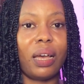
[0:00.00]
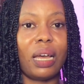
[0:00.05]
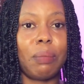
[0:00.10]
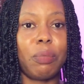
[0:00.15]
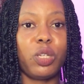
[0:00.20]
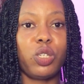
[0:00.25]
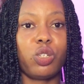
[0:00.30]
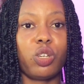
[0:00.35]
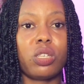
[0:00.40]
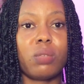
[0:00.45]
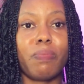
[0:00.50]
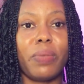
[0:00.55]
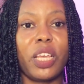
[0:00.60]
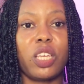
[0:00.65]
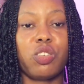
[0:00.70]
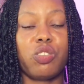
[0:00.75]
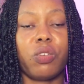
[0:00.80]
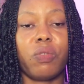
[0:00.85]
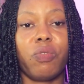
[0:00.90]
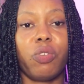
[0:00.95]
Animation
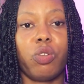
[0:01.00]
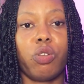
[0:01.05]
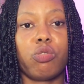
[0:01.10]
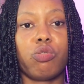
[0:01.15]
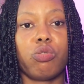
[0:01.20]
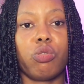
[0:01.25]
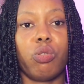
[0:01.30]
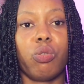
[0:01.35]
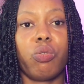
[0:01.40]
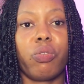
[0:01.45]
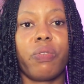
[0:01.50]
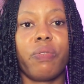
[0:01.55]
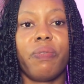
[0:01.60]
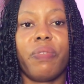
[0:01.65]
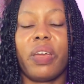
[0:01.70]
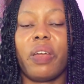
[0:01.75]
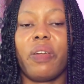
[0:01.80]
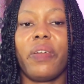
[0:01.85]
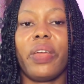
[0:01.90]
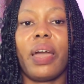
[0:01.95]
makes your video to look
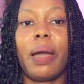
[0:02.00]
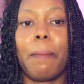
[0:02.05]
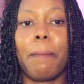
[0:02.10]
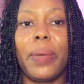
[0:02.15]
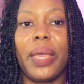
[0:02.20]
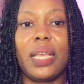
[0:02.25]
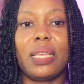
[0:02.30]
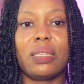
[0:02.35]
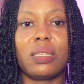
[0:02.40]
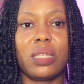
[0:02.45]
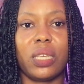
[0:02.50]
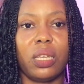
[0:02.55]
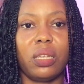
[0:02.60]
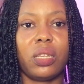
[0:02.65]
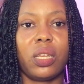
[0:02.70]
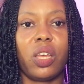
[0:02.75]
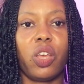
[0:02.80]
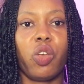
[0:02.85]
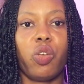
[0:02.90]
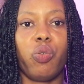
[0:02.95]
very
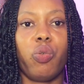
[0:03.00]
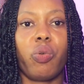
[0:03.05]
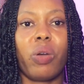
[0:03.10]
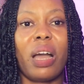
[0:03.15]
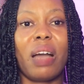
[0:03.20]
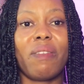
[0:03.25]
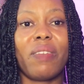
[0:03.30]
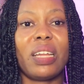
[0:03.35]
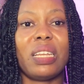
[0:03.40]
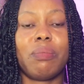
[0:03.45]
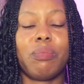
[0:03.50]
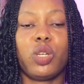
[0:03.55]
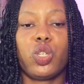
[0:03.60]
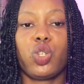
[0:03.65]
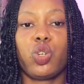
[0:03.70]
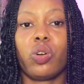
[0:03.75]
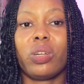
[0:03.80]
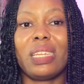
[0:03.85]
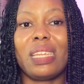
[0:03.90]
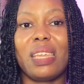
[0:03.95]
amazing. You have
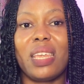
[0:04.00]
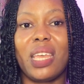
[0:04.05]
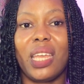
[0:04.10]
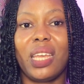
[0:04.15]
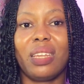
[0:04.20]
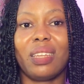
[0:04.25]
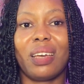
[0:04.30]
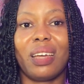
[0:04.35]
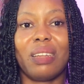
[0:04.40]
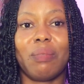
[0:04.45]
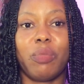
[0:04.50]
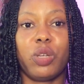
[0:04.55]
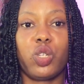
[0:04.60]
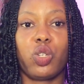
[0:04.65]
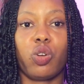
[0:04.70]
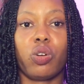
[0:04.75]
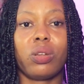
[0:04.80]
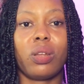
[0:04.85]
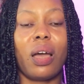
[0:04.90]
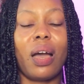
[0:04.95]
animation in,
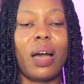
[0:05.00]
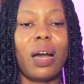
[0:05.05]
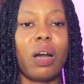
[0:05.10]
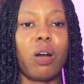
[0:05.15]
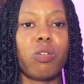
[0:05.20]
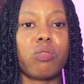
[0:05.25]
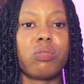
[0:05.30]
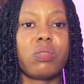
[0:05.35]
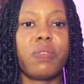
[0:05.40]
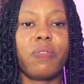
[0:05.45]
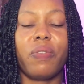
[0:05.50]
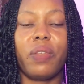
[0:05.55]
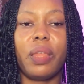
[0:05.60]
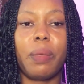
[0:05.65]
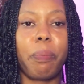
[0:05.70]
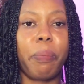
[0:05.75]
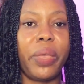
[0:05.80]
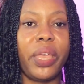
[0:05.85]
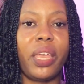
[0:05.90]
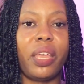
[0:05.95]
animation out,
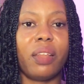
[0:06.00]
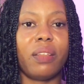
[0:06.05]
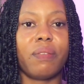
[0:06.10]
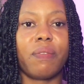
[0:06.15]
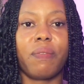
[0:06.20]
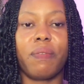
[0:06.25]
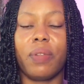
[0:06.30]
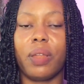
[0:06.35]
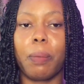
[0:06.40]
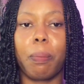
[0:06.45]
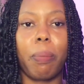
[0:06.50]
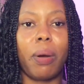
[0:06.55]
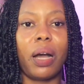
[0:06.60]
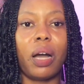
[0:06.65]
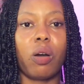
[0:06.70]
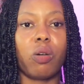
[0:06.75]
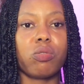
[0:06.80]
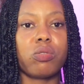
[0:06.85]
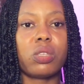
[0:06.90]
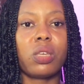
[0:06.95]
flipping, flip
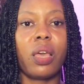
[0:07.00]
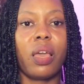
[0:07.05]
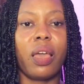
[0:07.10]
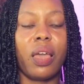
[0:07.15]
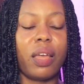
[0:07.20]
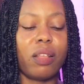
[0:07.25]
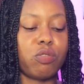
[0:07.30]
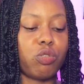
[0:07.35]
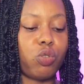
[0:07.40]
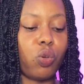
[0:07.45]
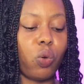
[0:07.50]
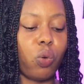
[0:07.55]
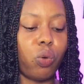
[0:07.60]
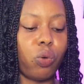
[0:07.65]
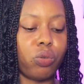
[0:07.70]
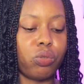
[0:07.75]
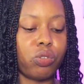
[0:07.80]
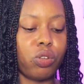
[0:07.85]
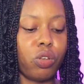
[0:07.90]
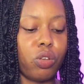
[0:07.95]
out, and so
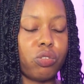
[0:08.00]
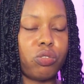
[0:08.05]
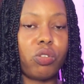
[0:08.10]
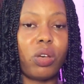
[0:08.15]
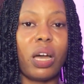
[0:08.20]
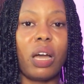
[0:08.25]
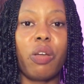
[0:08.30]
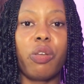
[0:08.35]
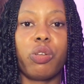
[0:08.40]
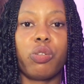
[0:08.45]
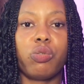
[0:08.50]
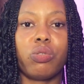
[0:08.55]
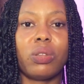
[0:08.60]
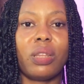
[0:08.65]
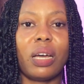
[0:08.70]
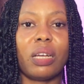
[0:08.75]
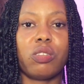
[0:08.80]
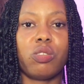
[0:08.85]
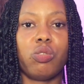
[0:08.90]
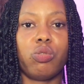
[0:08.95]
on. So how you do
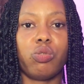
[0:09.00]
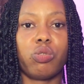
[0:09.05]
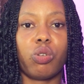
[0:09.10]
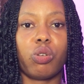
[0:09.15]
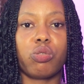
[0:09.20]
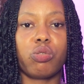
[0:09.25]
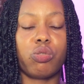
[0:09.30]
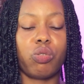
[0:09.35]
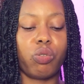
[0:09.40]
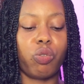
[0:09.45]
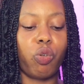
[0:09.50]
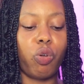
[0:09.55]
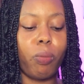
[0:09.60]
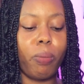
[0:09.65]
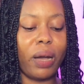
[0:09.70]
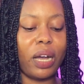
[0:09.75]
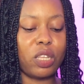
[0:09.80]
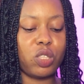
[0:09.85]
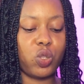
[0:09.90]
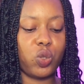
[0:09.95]
that is also go
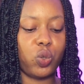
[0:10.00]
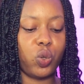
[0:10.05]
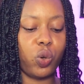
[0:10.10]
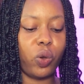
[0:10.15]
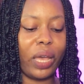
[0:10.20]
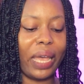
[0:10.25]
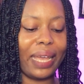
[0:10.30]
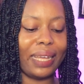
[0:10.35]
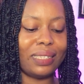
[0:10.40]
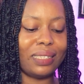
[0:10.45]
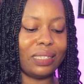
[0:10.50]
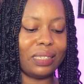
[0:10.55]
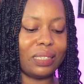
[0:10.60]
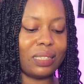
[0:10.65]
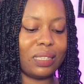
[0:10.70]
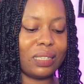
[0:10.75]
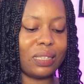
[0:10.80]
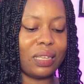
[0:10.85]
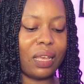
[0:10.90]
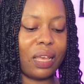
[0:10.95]
back to your
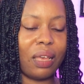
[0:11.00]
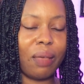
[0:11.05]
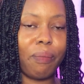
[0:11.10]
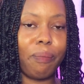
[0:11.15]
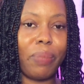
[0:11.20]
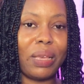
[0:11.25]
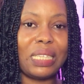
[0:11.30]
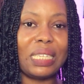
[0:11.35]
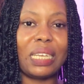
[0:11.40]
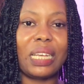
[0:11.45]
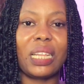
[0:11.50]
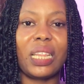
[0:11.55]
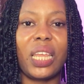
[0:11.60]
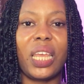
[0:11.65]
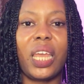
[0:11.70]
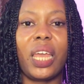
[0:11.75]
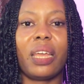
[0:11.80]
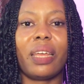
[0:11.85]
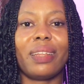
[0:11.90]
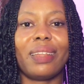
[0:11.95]
edits.
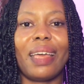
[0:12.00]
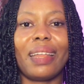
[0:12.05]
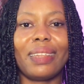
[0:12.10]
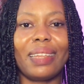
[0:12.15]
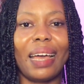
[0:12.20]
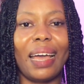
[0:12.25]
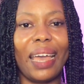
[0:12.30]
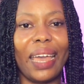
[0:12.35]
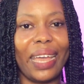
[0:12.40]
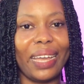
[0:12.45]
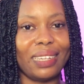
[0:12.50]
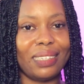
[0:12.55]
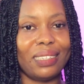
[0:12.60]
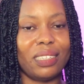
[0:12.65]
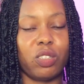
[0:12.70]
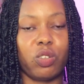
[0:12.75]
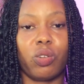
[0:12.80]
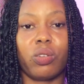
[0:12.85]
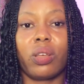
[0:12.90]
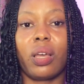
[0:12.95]
Basically, that
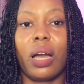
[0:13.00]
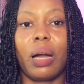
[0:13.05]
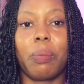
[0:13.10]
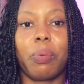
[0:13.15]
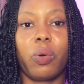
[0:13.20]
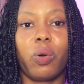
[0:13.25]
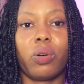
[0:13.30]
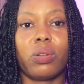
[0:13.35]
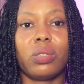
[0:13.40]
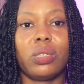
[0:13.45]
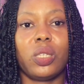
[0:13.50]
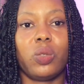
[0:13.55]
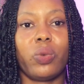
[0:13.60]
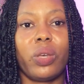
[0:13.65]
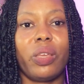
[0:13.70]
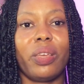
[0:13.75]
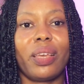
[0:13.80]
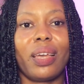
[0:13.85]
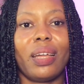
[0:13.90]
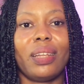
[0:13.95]
edit on CapCut is
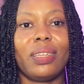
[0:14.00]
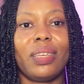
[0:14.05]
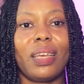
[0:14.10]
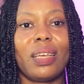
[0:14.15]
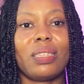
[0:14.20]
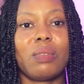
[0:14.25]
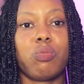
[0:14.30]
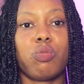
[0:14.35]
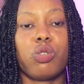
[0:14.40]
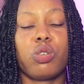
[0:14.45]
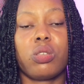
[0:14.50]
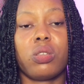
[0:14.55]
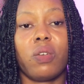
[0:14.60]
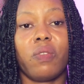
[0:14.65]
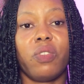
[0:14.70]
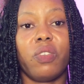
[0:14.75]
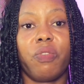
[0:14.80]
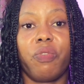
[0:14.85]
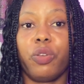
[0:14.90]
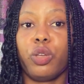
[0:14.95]
where you can get most
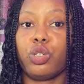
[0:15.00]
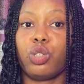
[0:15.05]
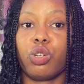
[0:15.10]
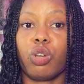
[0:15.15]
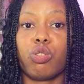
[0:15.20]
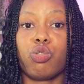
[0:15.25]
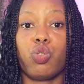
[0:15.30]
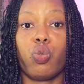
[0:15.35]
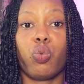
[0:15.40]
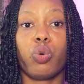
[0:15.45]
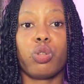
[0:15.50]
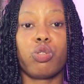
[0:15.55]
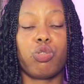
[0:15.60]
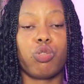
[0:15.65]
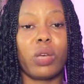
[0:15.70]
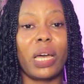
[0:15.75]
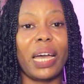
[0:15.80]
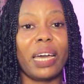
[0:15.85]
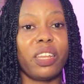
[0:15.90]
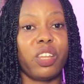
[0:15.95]
of the features you want
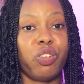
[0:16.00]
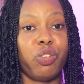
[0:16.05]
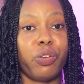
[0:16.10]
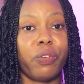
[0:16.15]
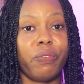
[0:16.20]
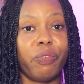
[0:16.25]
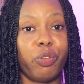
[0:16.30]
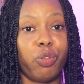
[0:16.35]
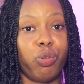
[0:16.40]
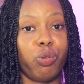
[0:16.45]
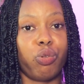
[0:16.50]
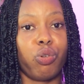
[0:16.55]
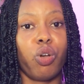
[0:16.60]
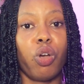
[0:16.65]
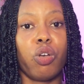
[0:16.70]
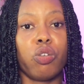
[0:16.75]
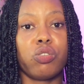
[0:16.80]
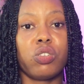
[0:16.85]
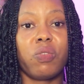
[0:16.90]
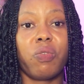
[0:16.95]
to add in your video.
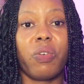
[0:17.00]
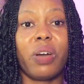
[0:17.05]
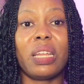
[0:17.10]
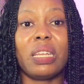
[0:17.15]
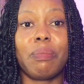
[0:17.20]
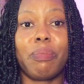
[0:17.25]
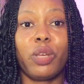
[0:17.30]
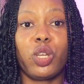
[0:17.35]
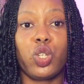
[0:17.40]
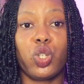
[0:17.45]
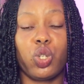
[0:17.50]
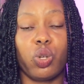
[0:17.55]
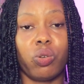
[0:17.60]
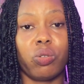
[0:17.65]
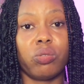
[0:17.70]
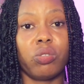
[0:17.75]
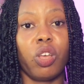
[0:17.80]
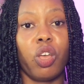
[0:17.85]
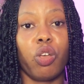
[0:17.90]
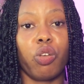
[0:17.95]
So for
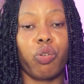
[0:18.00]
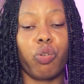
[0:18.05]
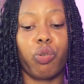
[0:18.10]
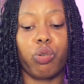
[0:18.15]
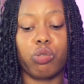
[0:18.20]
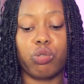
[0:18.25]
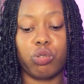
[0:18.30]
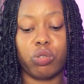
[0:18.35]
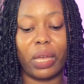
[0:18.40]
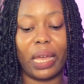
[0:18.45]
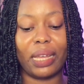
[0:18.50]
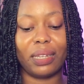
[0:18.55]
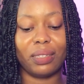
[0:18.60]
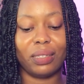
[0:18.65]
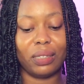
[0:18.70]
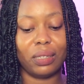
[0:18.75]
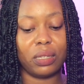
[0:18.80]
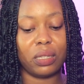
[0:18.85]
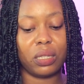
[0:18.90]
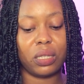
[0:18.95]
animation, go to
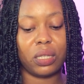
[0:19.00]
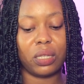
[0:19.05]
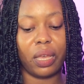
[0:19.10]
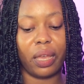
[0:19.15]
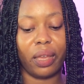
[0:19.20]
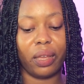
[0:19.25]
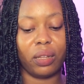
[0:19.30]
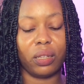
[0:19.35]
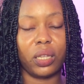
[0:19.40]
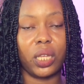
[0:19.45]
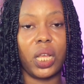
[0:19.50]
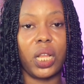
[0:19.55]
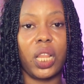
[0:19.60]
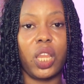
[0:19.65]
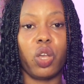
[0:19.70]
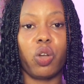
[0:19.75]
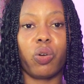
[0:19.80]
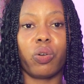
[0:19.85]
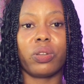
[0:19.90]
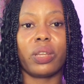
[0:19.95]
edit and
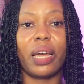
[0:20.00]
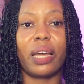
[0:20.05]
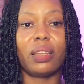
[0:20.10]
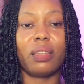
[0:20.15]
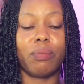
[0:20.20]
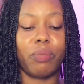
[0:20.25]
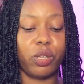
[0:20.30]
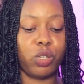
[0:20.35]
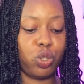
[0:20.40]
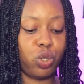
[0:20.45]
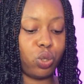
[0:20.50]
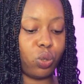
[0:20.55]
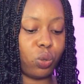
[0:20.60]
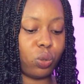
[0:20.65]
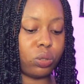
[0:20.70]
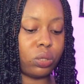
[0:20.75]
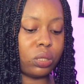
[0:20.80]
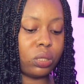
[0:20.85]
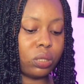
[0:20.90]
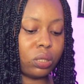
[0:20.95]
click on
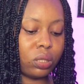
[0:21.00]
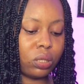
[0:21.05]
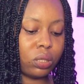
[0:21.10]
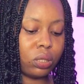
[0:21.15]
animation.